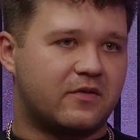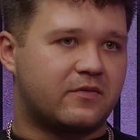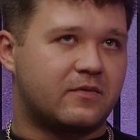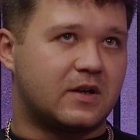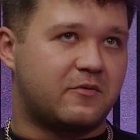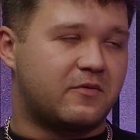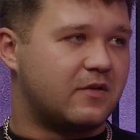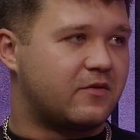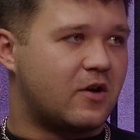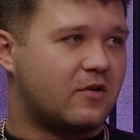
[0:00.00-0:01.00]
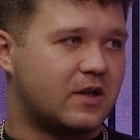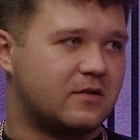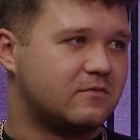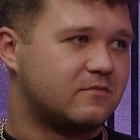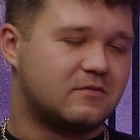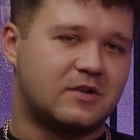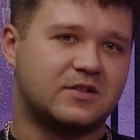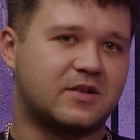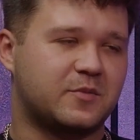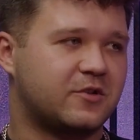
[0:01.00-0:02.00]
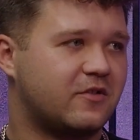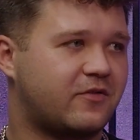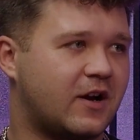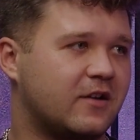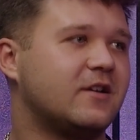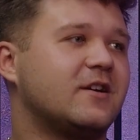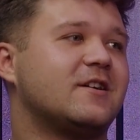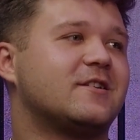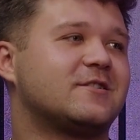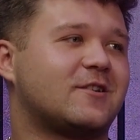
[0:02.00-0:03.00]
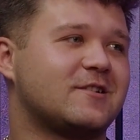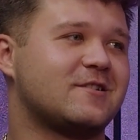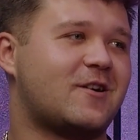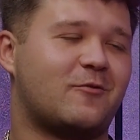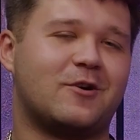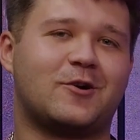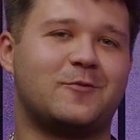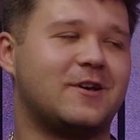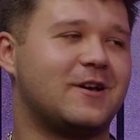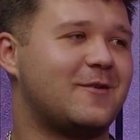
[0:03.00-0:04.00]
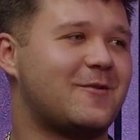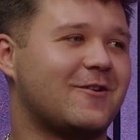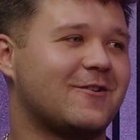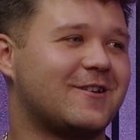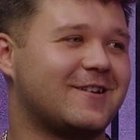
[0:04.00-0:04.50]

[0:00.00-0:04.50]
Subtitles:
if not, then it's absolutely fine. As long as it's not a World Cup year, I'm all good.